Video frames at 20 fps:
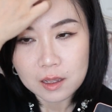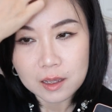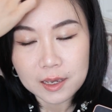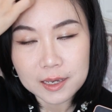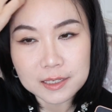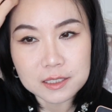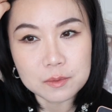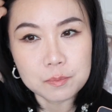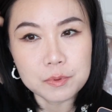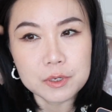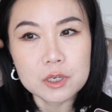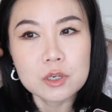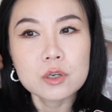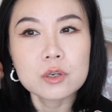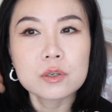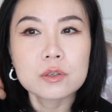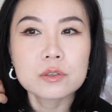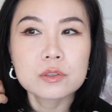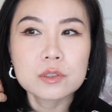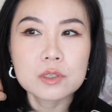It's
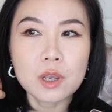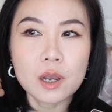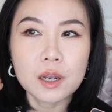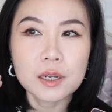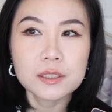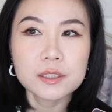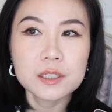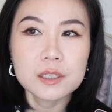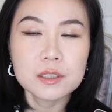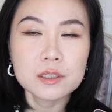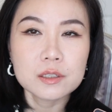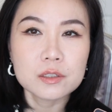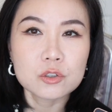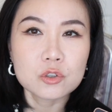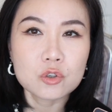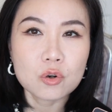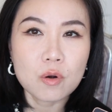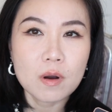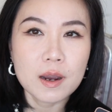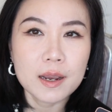because I didn't
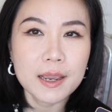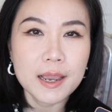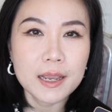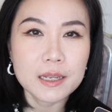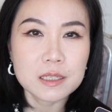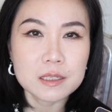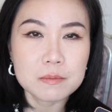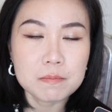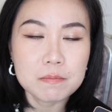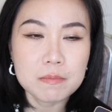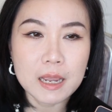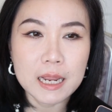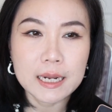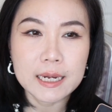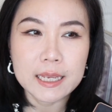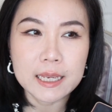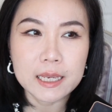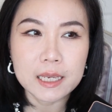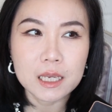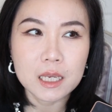try as
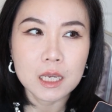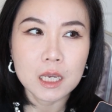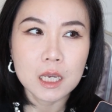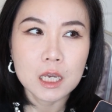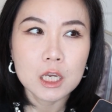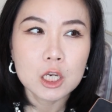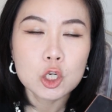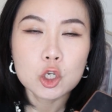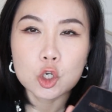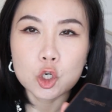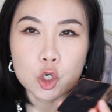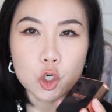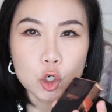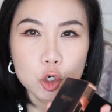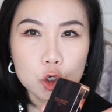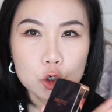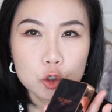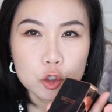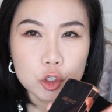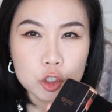many
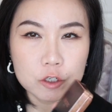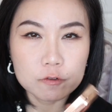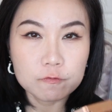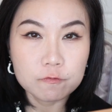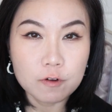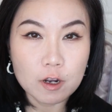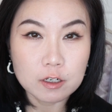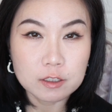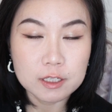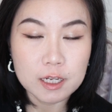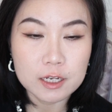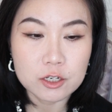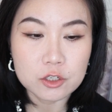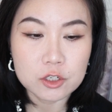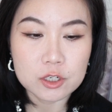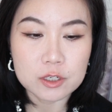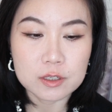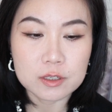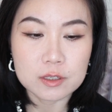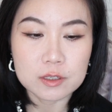cushion
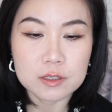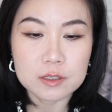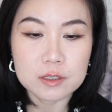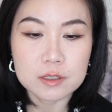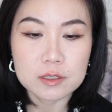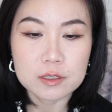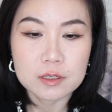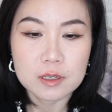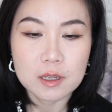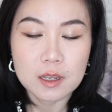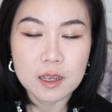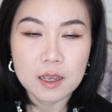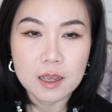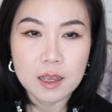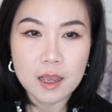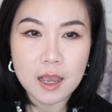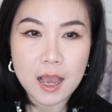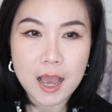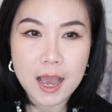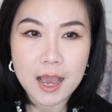foundations
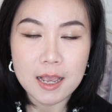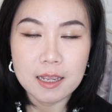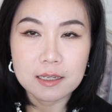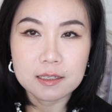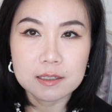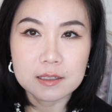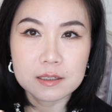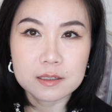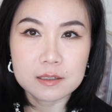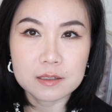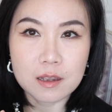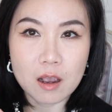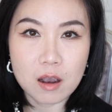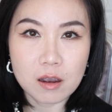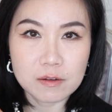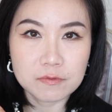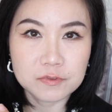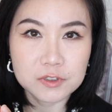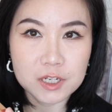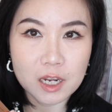as
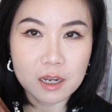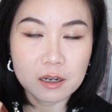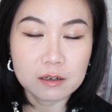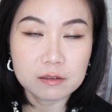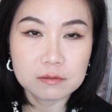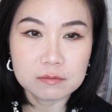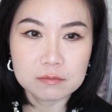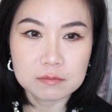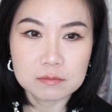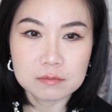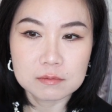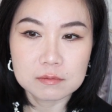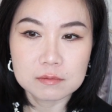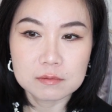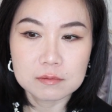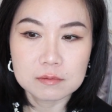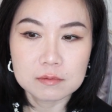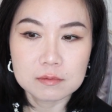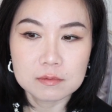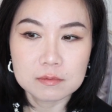I've done
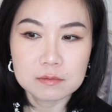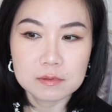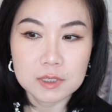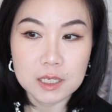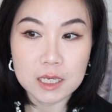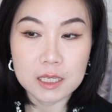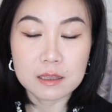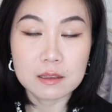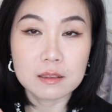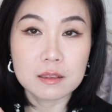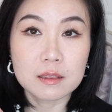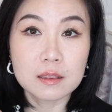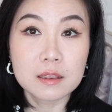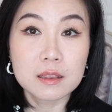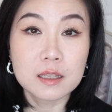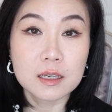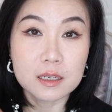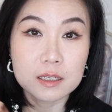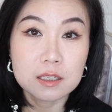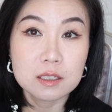in
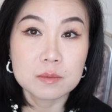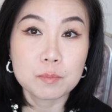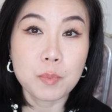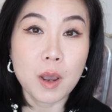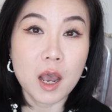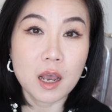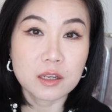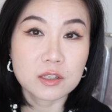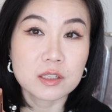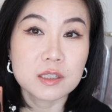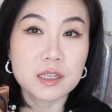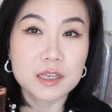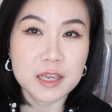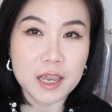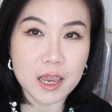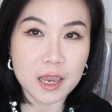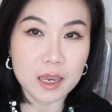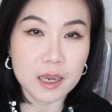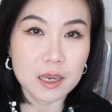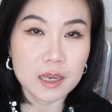this past
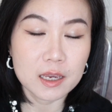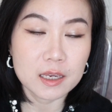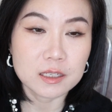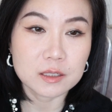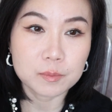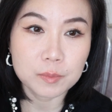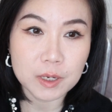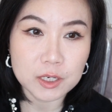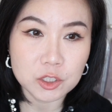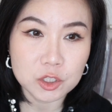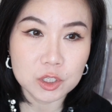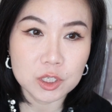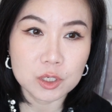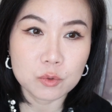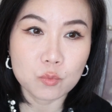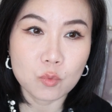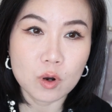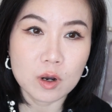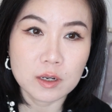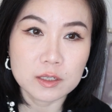year, especially
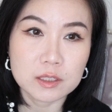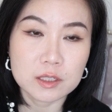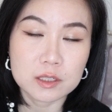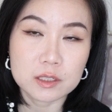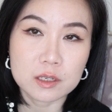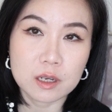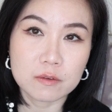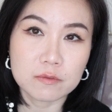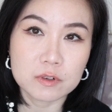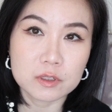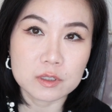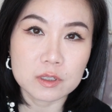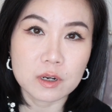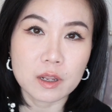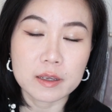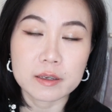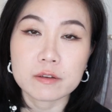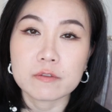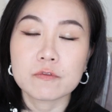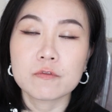when I discovered
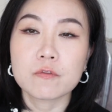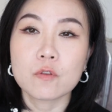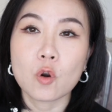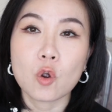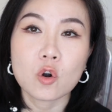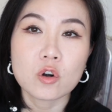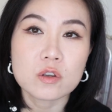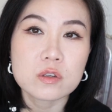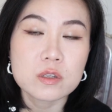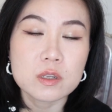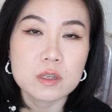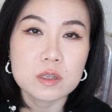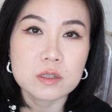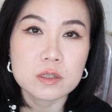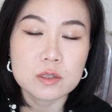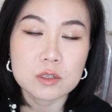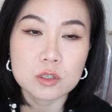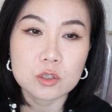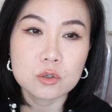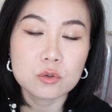like
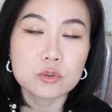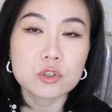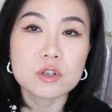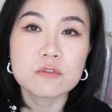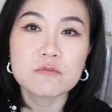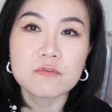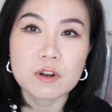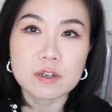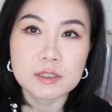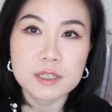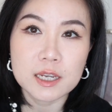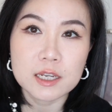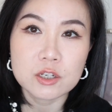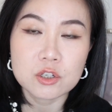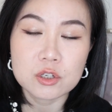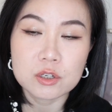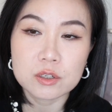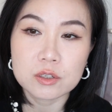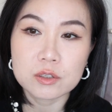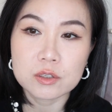Florasis cushion
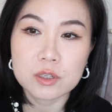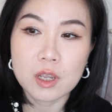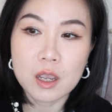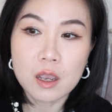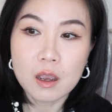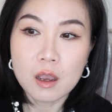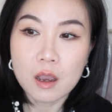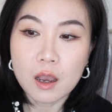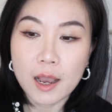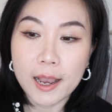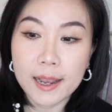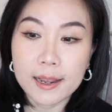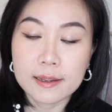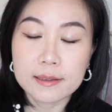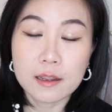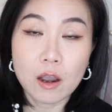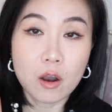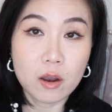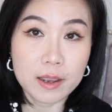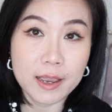foundations.
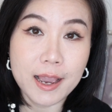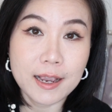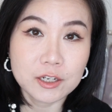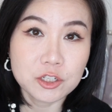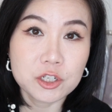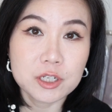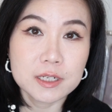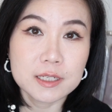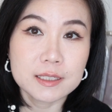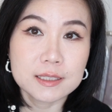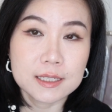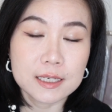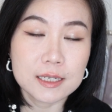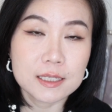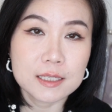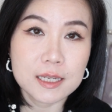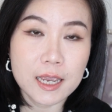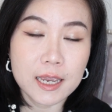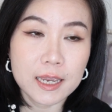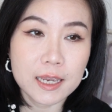And I actually
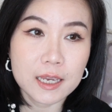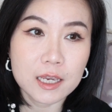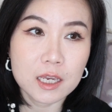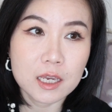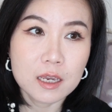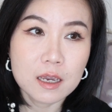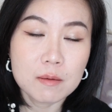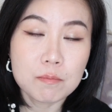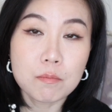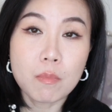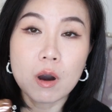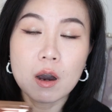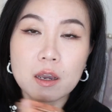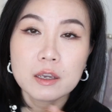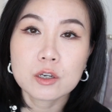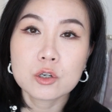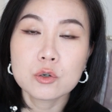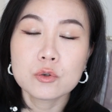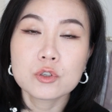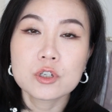did a my
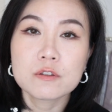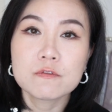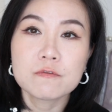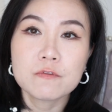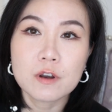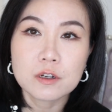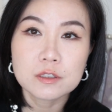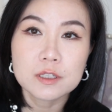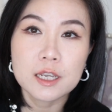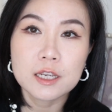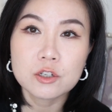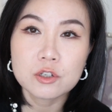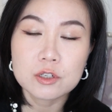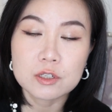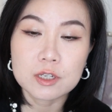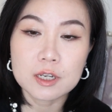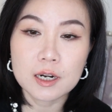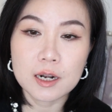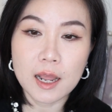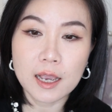cushion
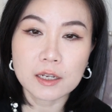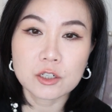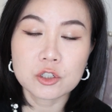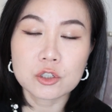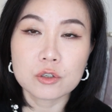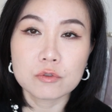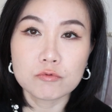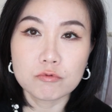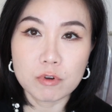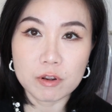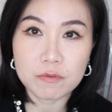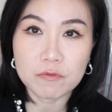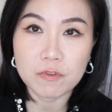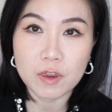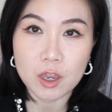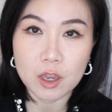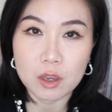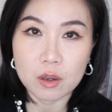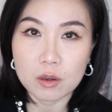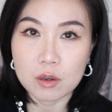foundations collection
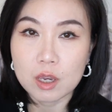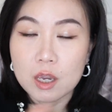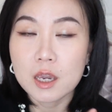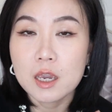review.